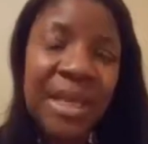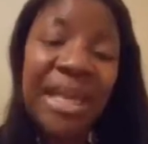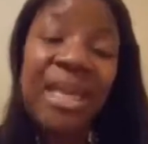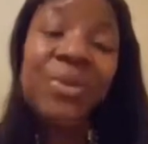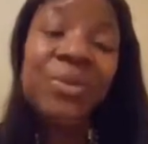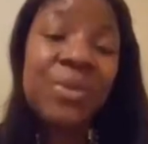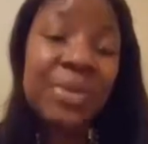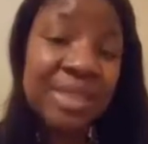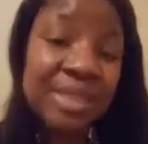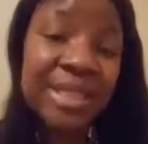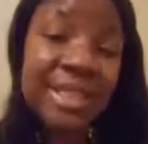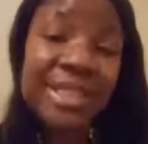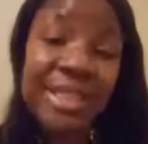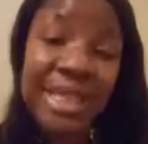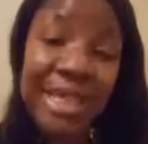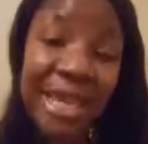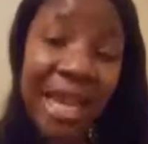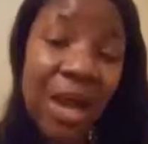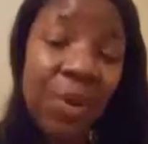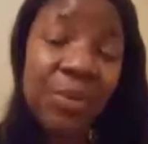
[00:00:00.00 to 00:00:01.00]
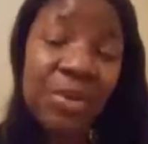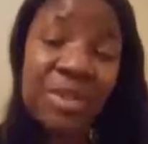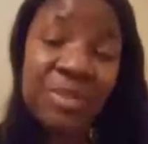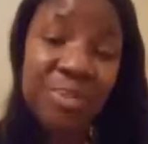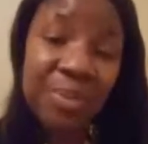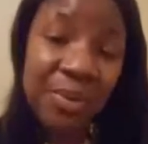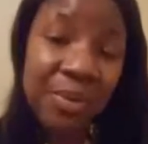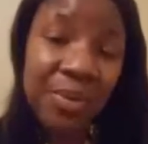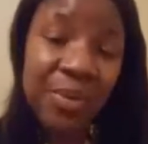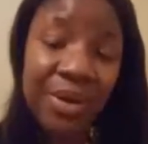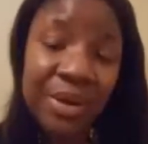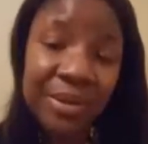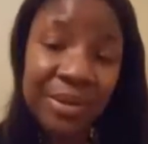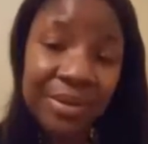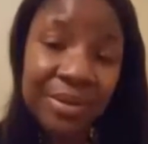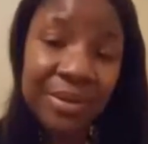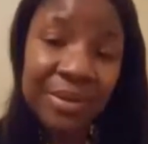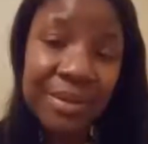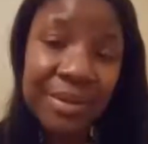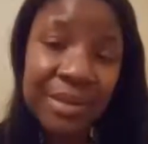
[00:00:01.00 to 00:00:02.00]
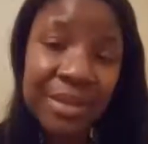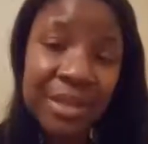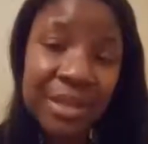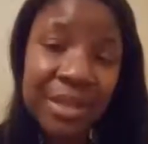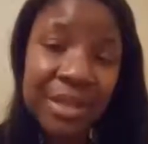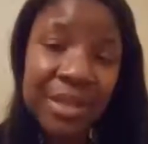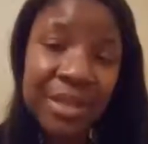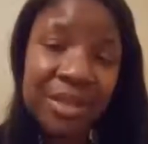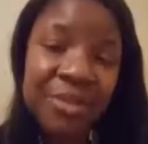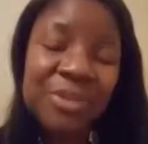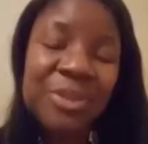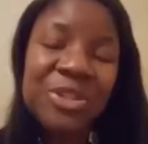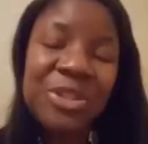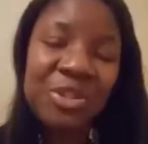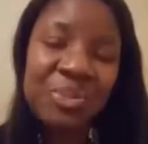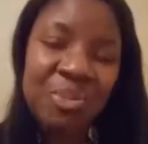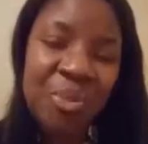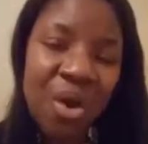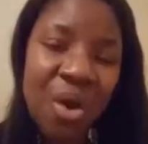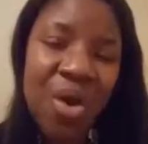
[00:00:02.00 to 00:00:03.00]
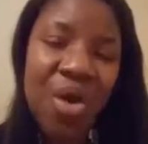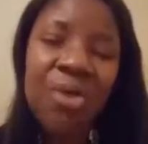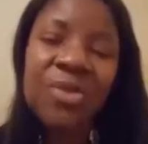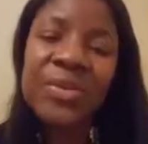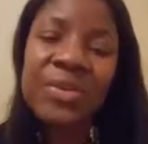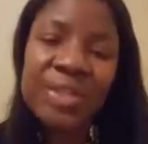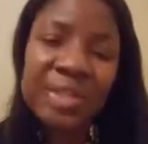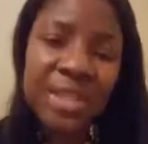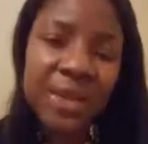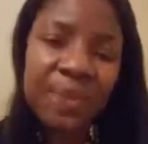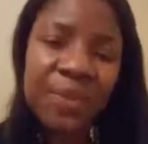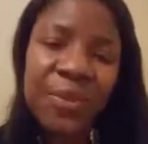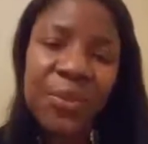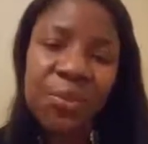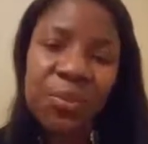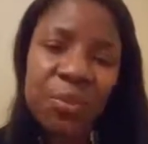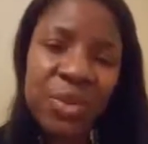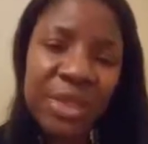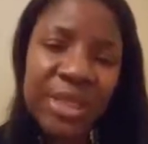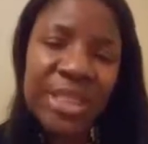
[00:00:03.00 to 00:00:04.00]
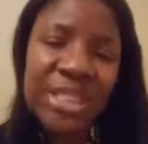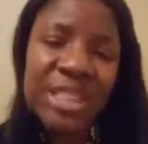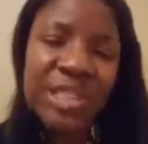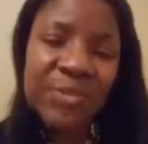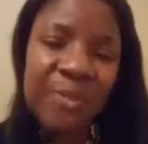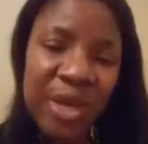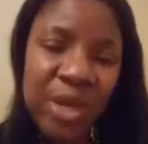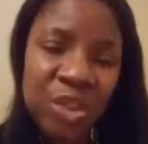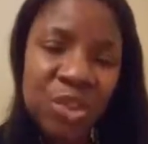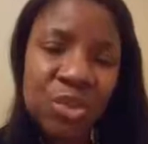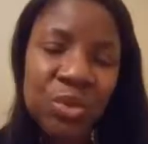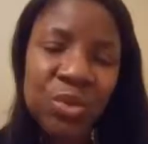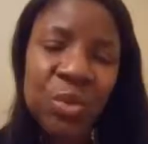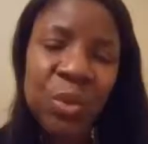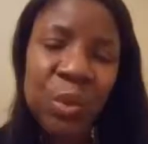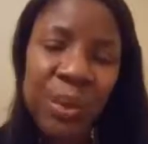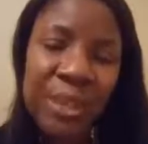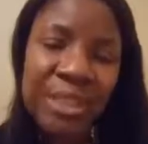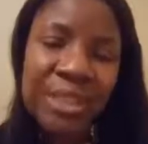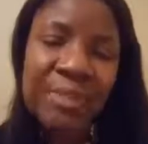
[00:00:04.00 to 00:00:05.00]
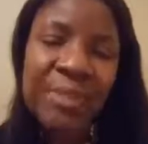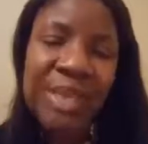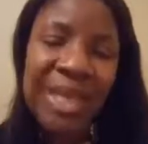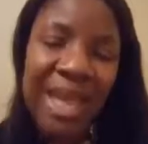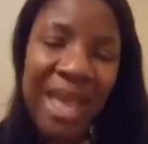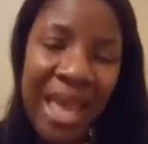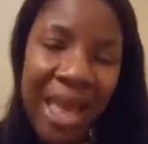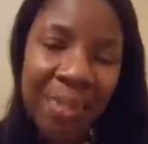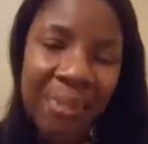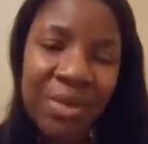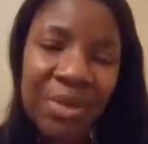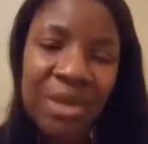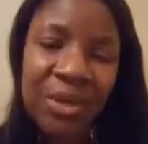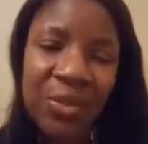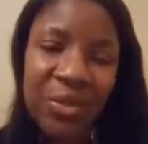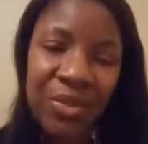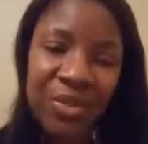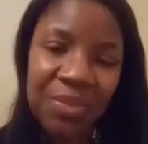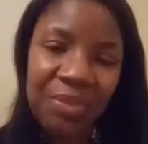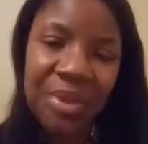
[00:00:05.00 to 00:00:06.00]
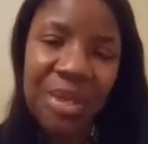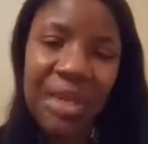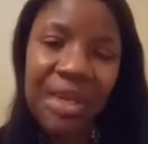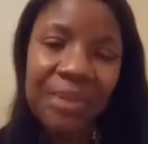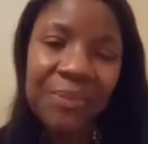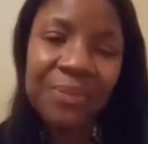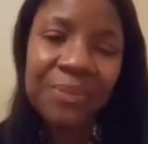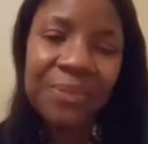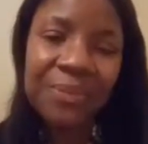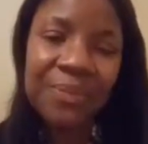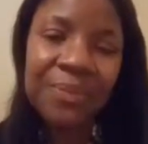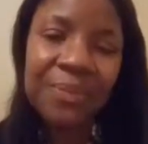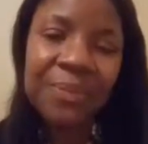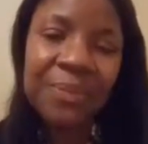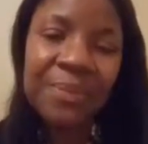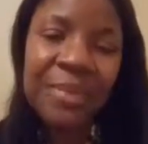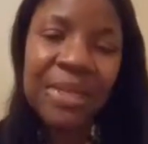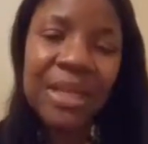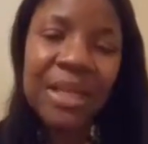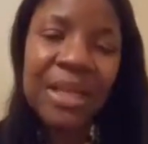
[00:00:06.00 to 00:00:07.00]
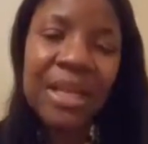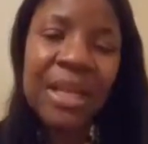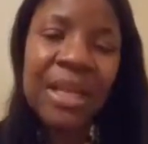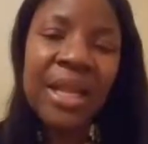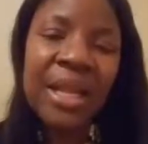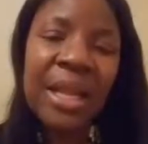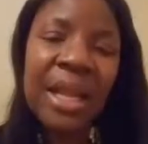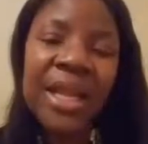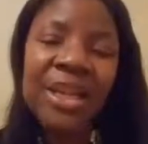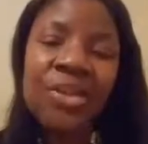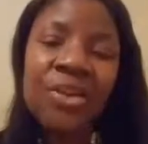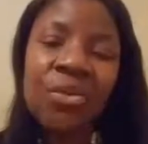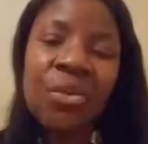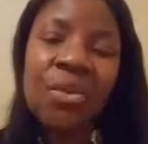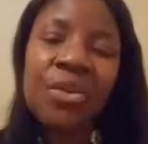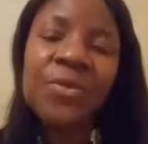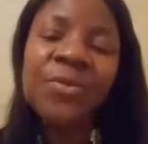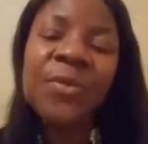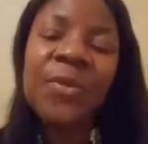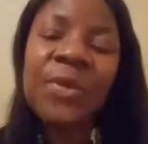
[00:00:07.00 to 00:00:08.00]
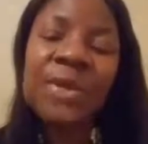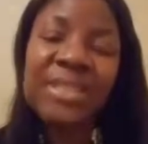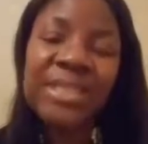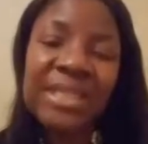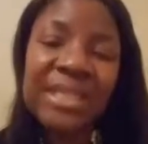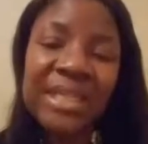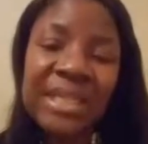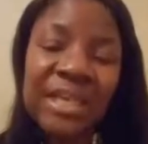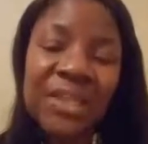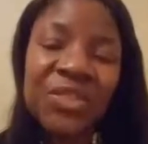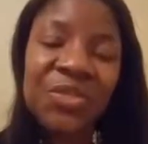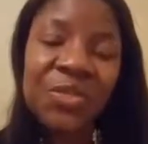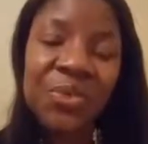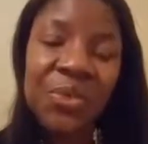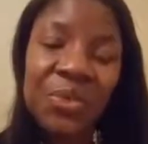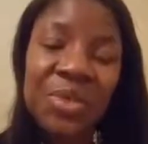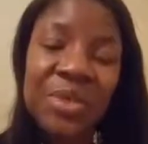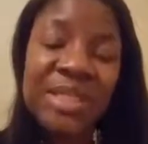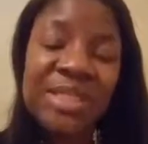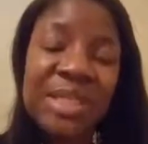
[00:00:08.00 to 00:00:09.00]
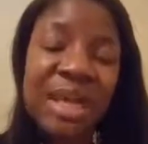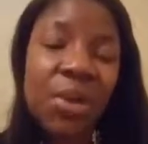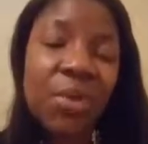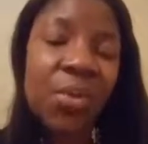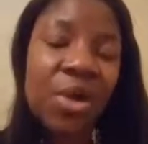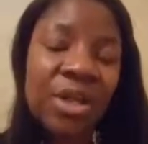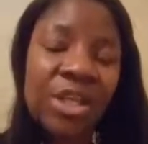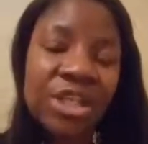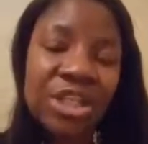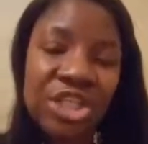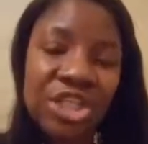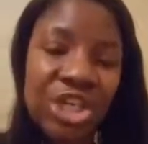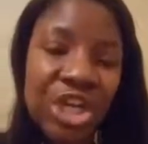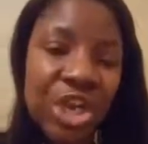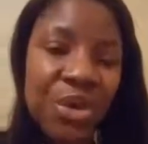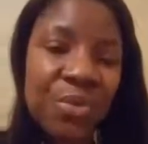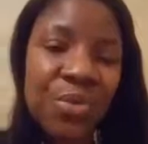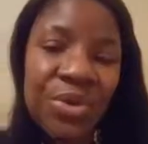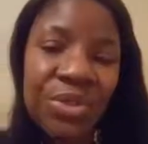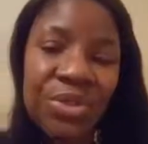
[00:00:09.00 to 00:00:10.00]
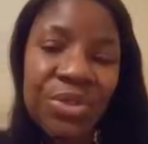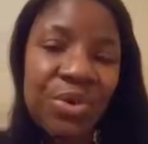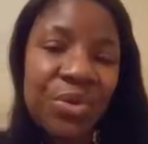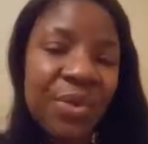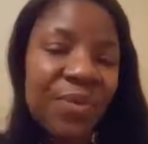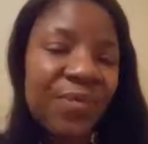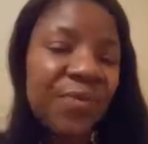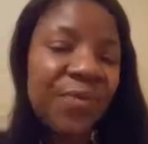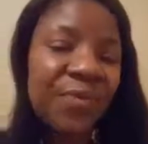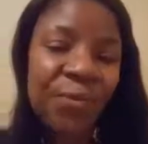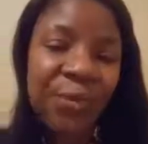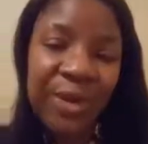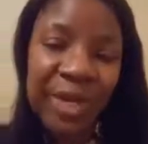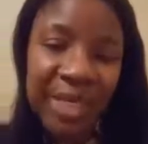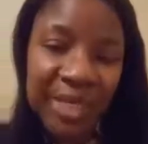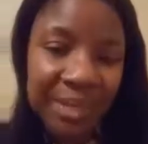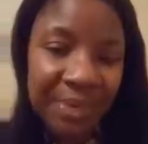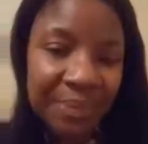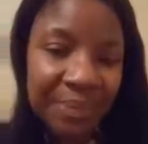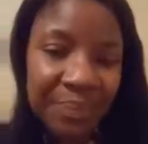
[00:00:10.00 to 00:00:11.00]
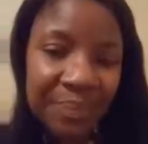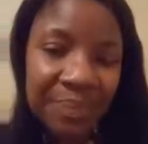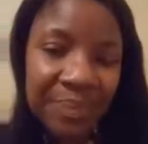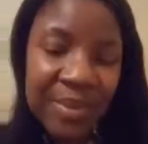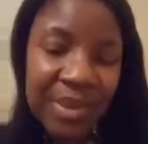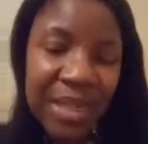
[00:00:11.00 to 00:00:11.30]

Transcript: It was the day I was born. But tomorrow there's something really special going to be happening with me. And in order for us to get through this, I want to share with you freedom.